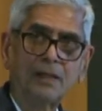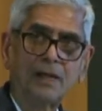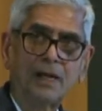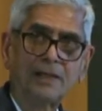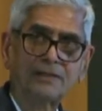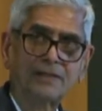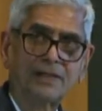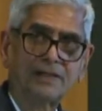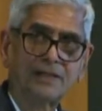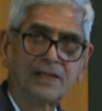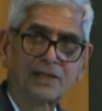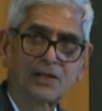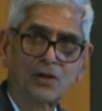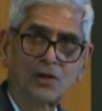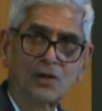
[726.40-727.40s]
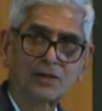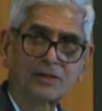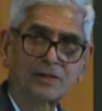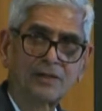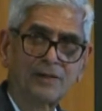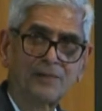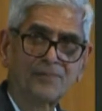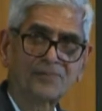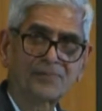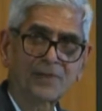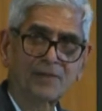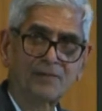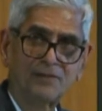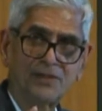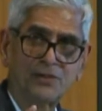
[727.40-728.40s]
I said, he cannot,
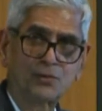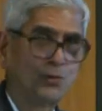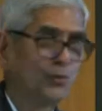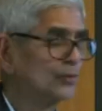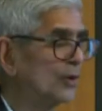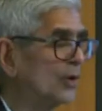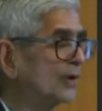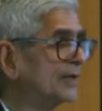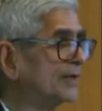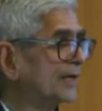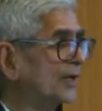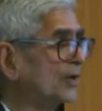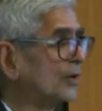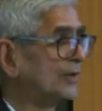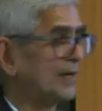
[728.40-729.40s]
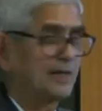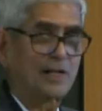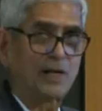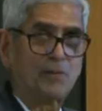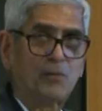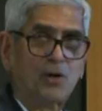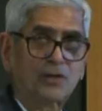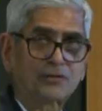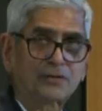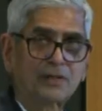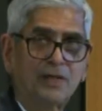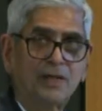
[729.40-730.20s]
with the shoes on, he cannot enter a mosque.